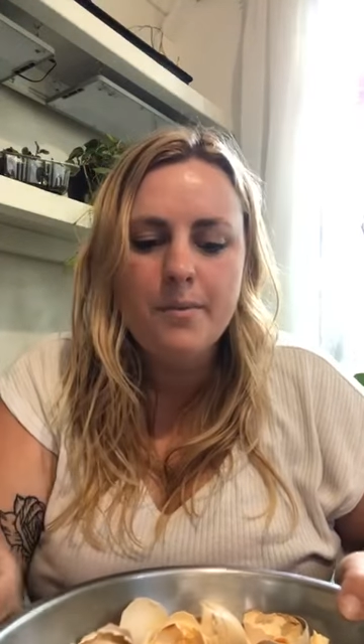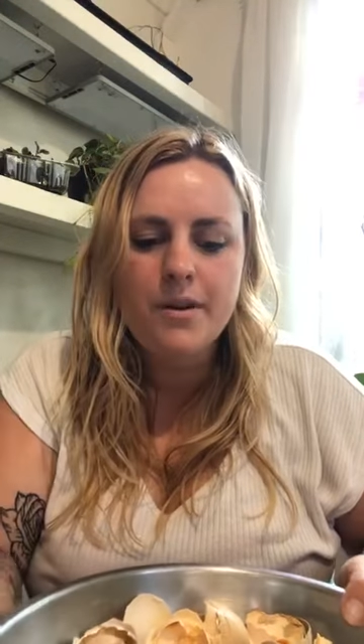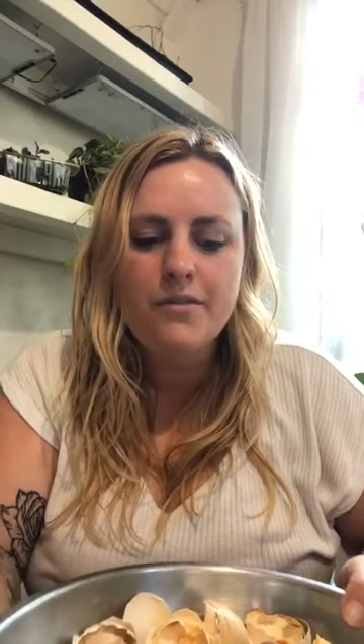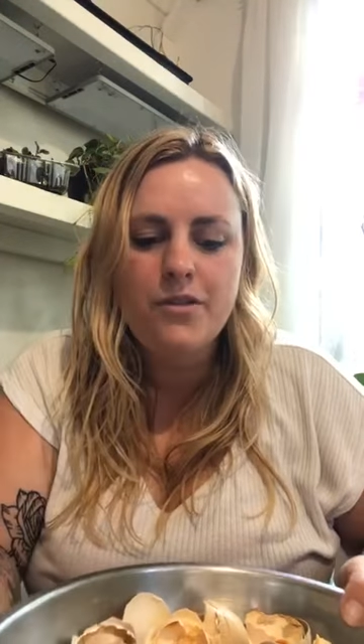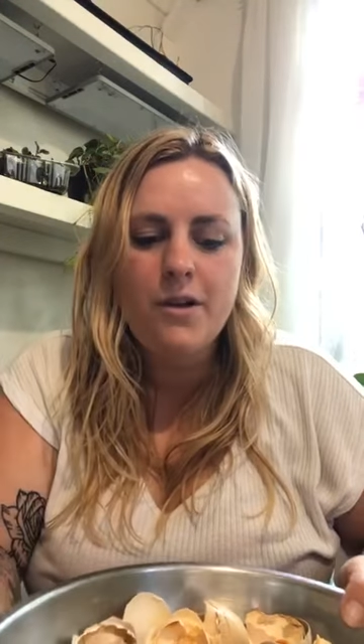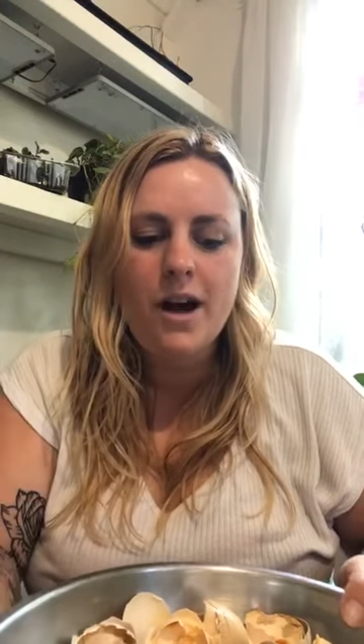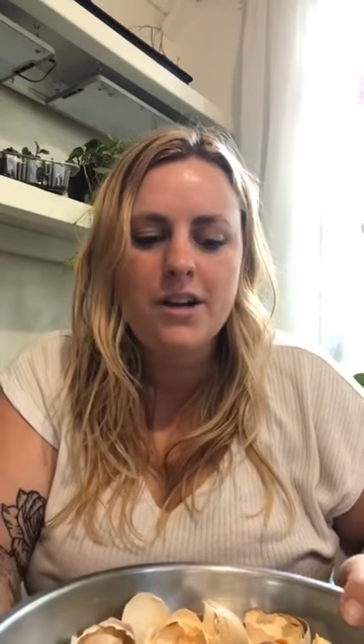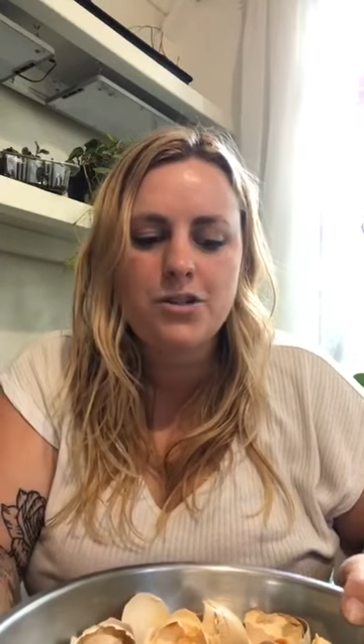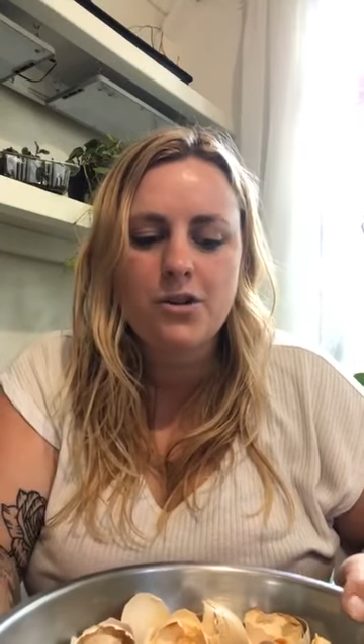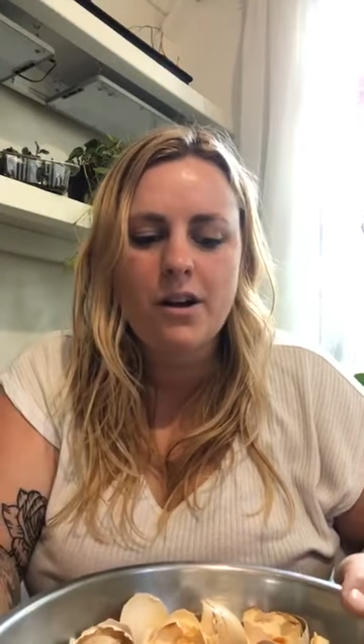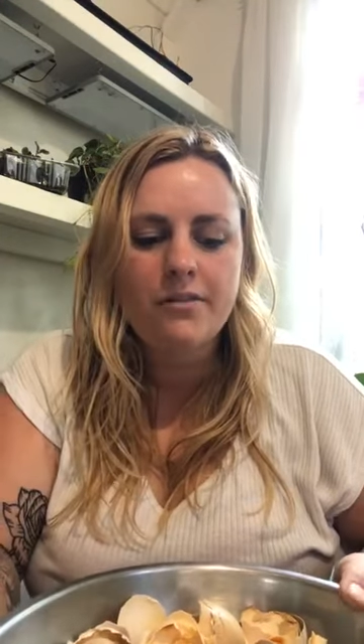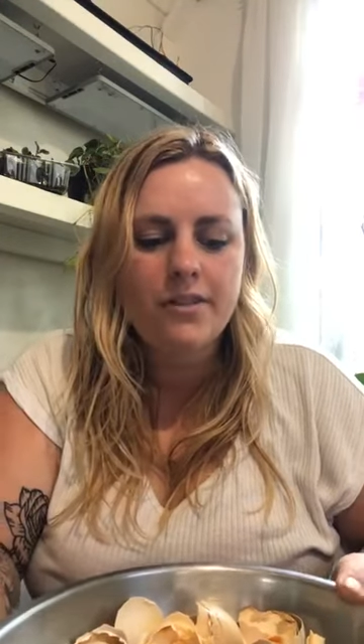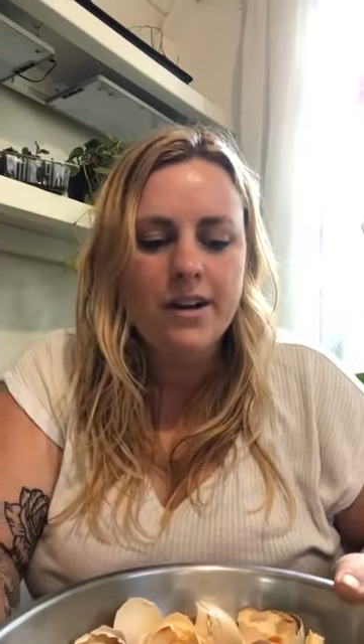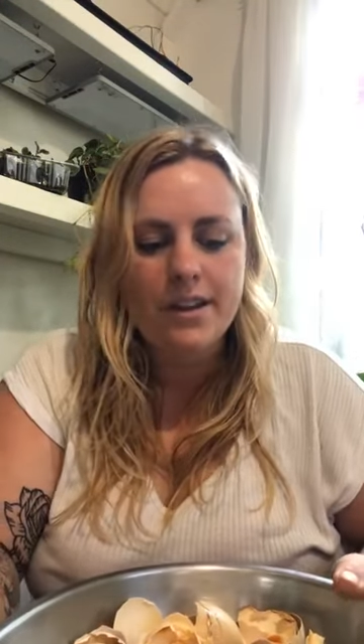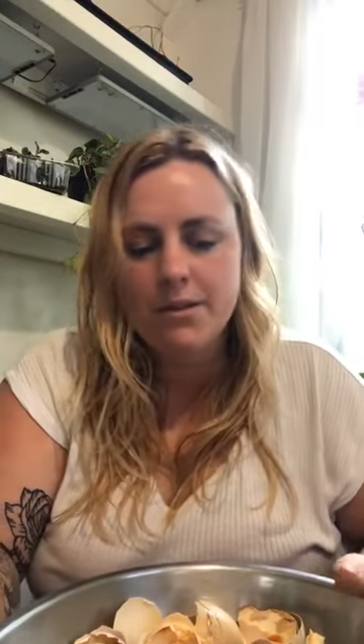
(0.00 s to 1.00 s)
but if you had your
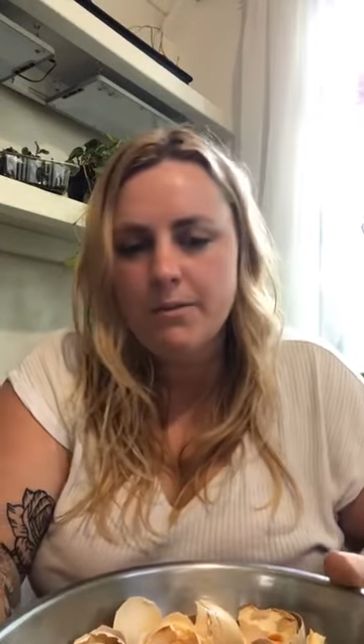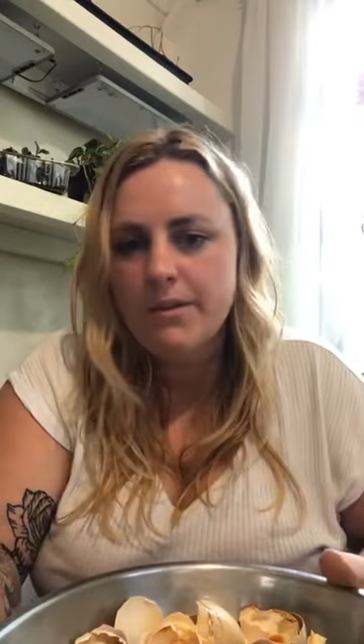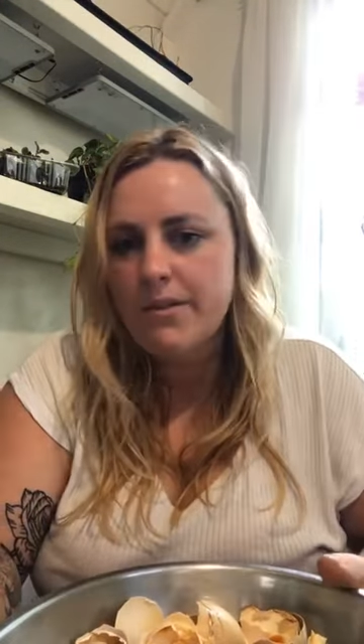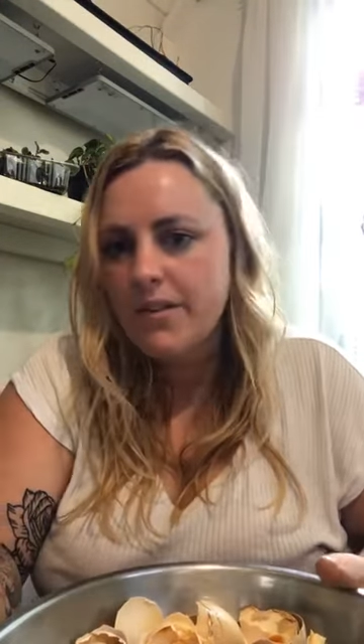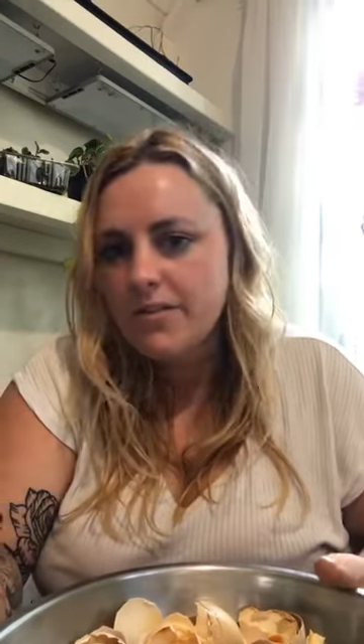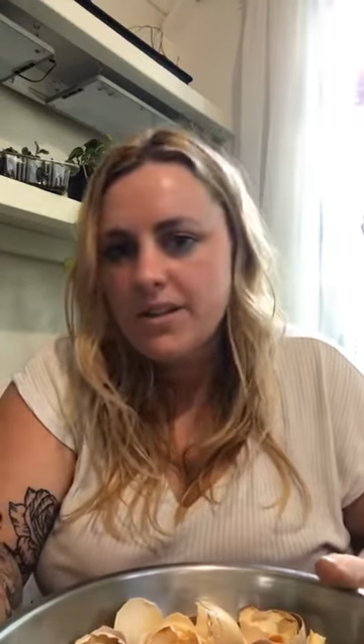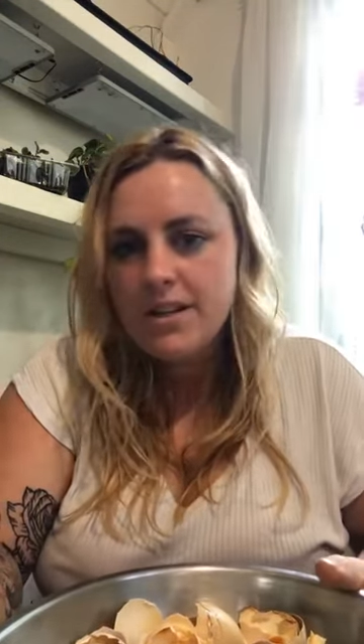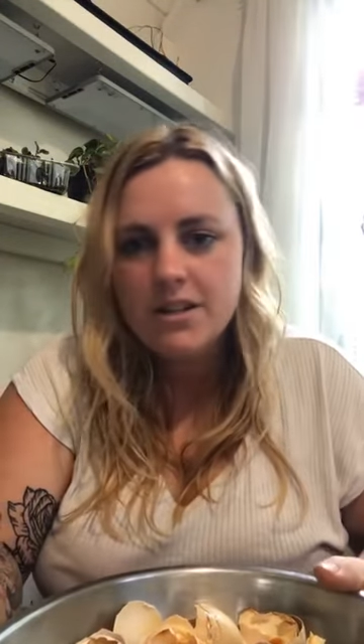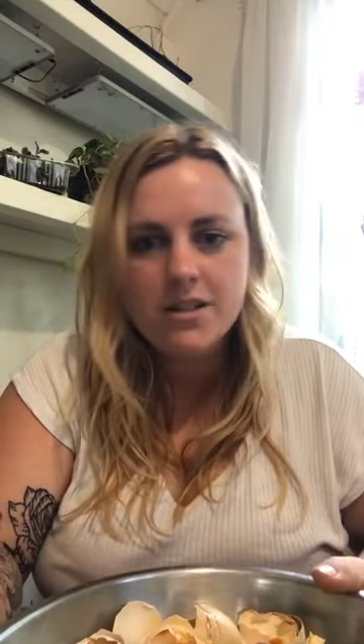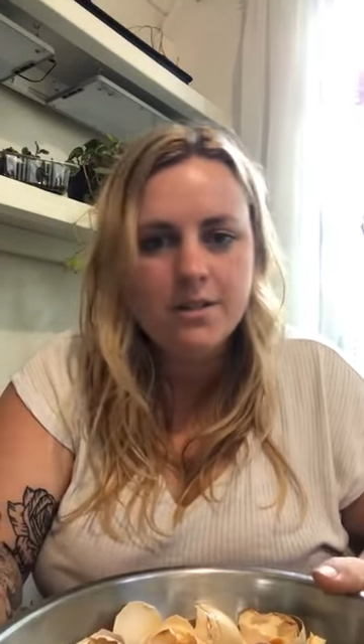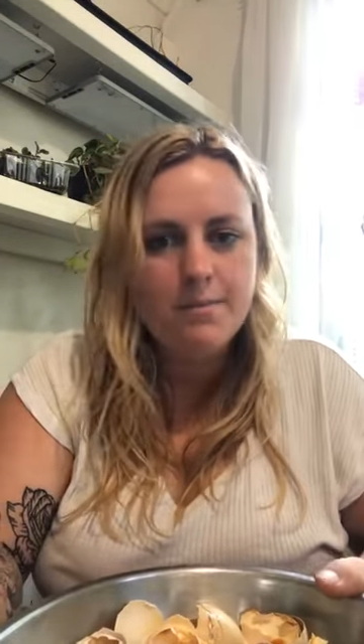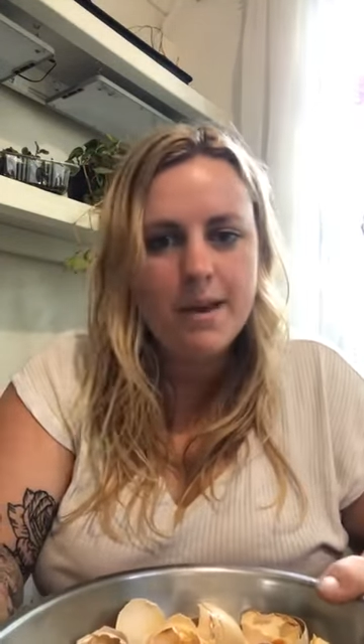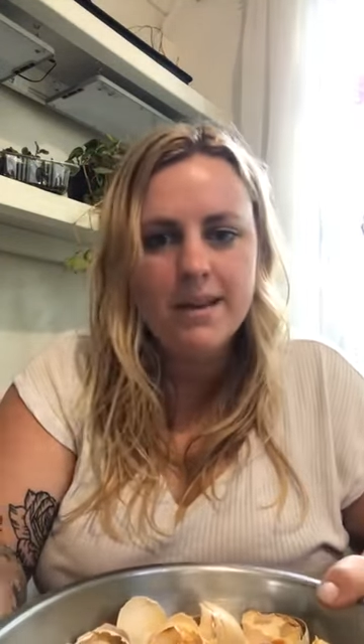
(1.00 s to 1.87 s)
oven at 350 just to